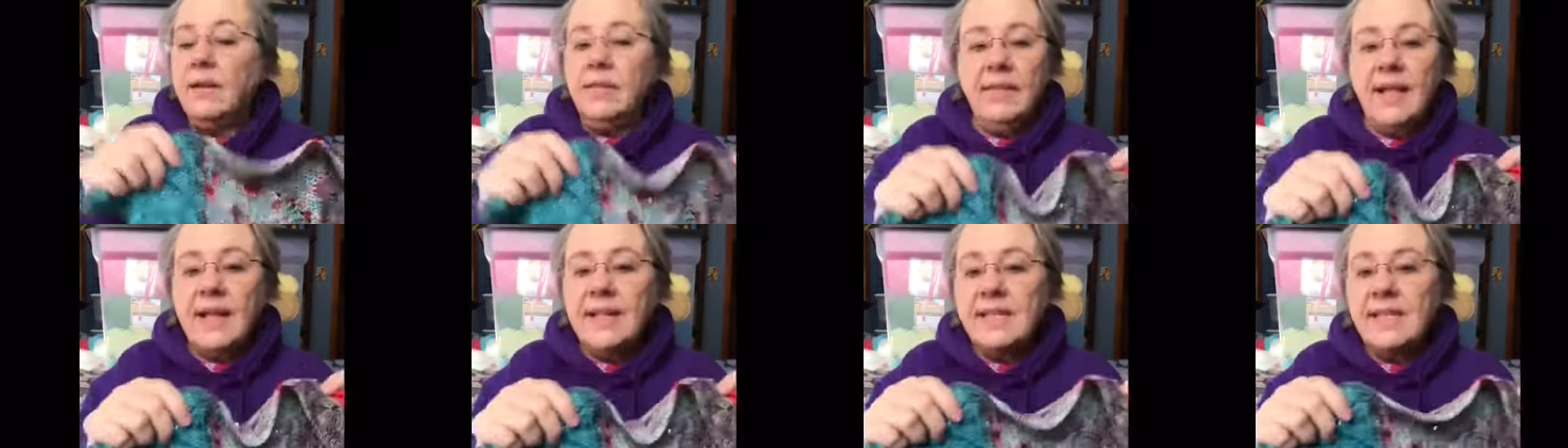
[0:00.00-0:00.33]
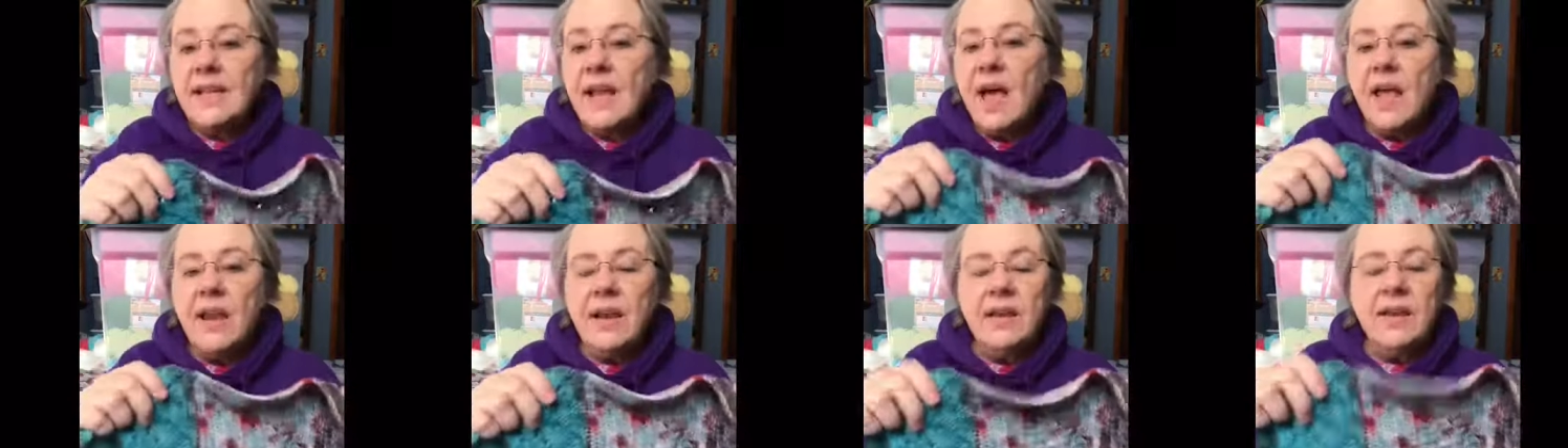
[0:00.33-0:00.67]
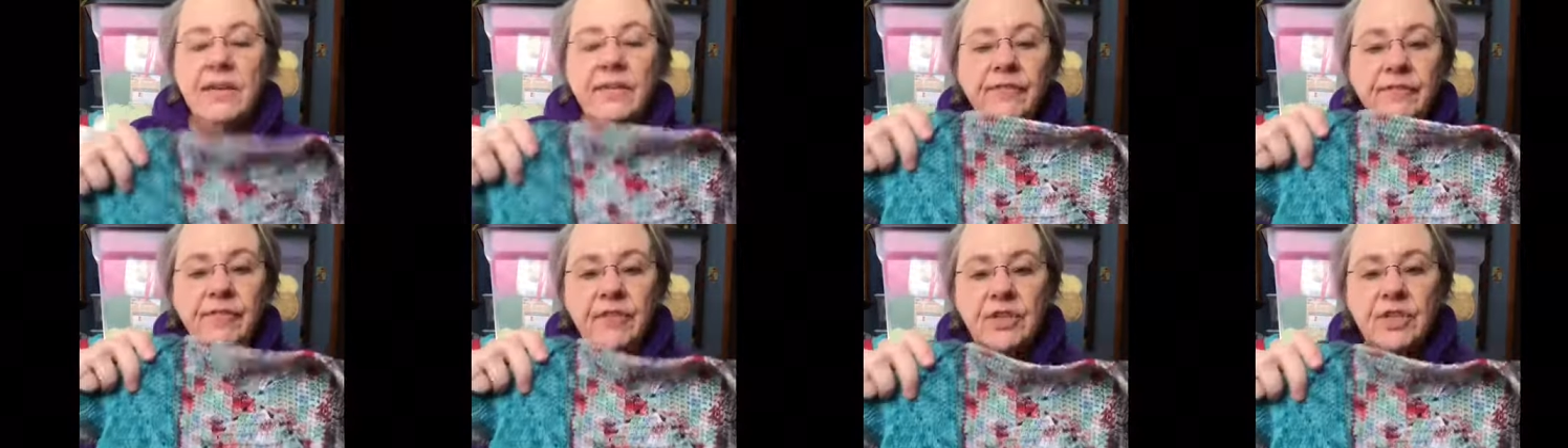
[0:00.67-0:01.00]
That's not an
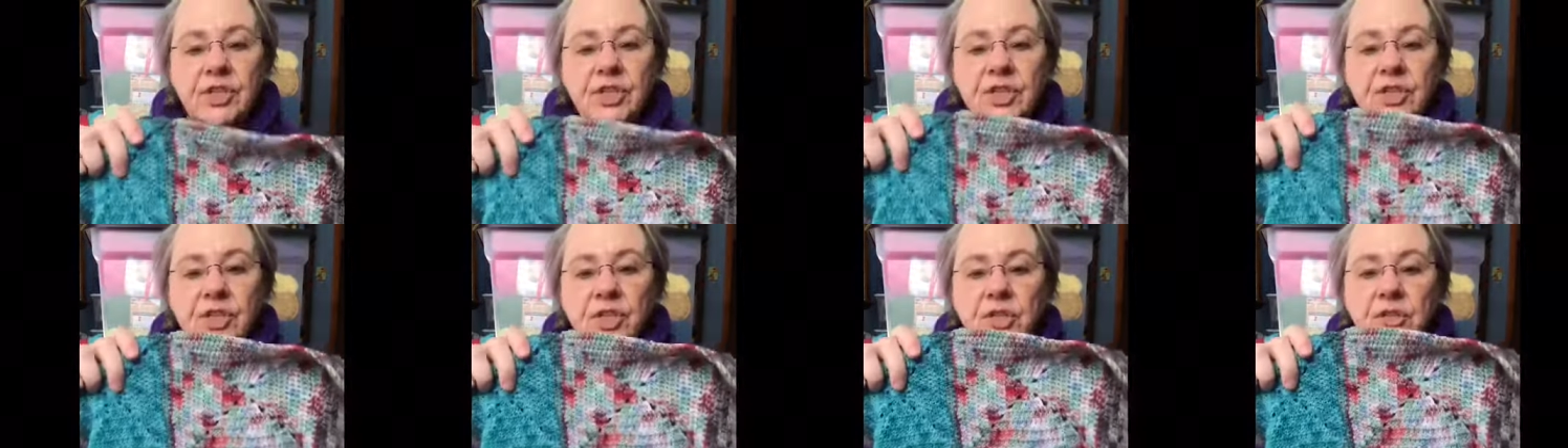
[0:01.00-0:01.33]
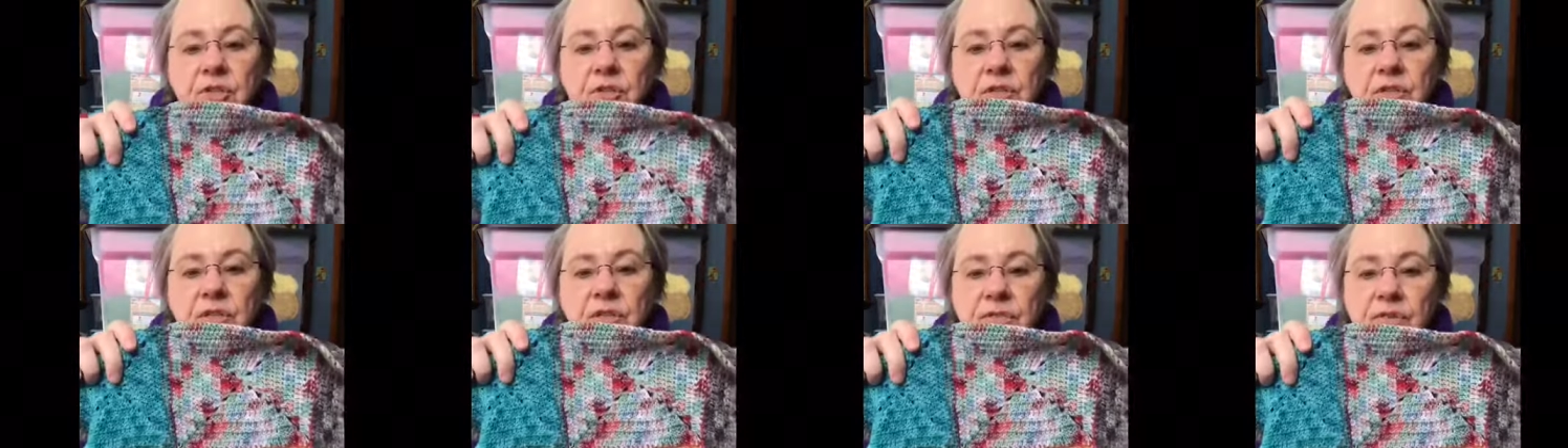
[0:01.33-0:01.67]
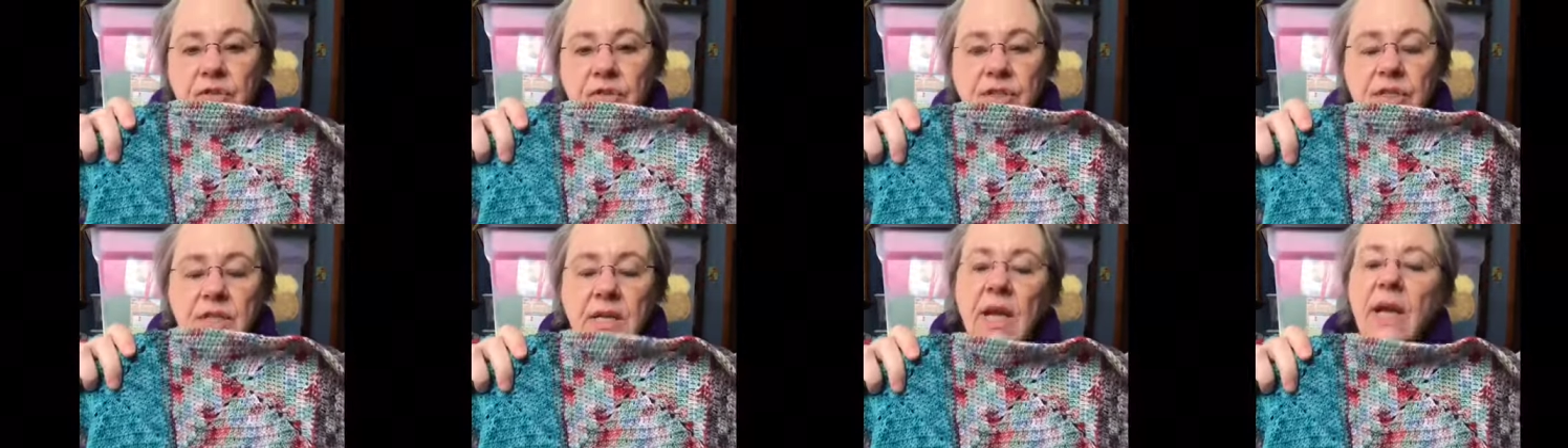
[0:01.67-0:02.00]
efficient use of
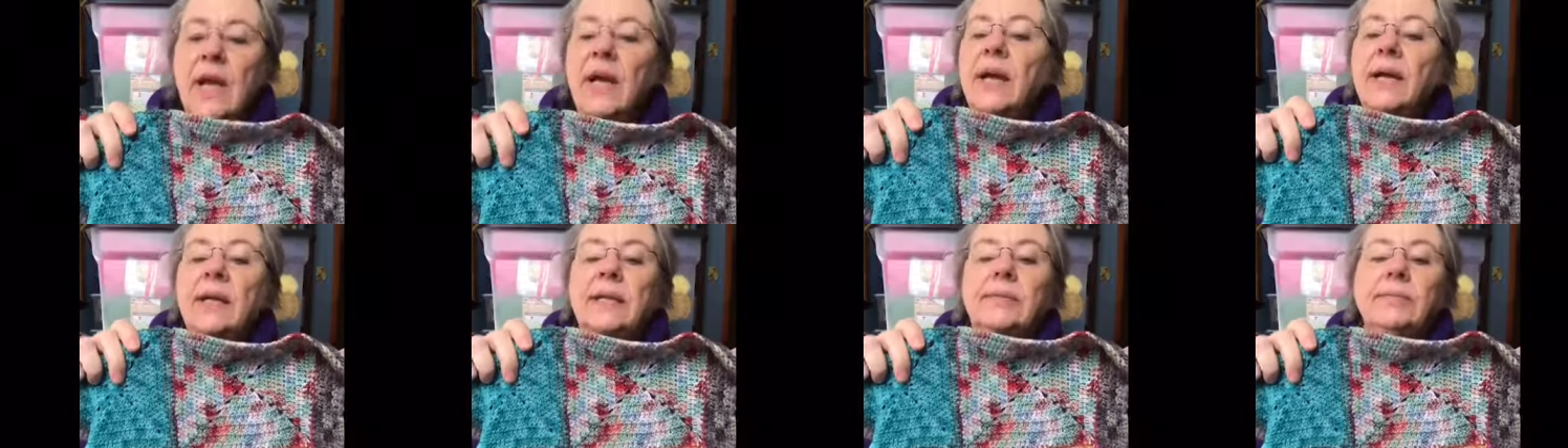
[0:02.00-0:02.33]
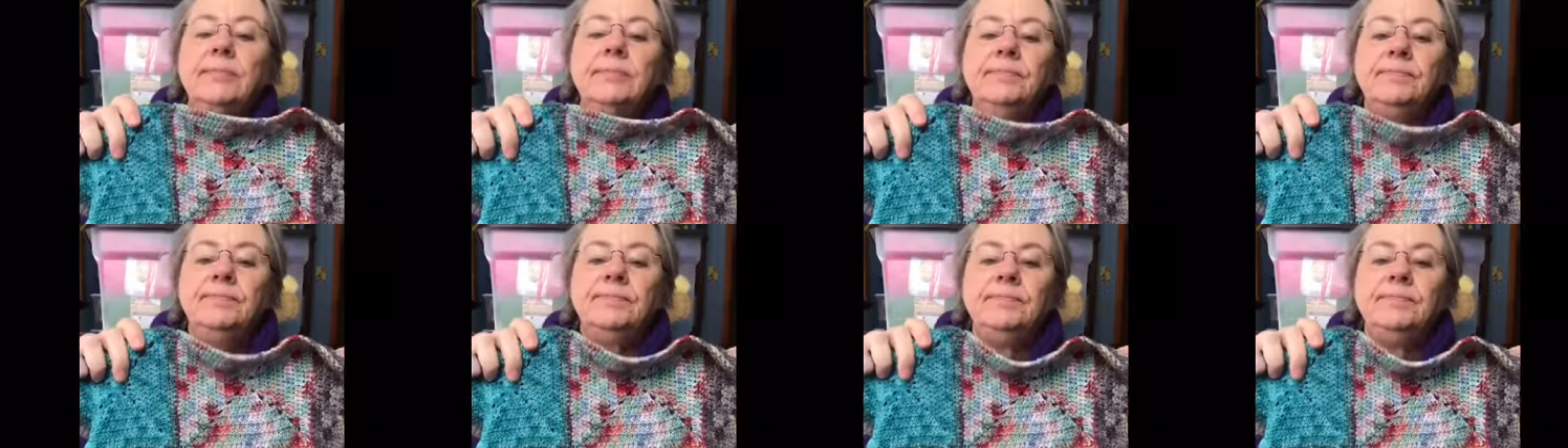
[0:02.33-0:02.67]
your time.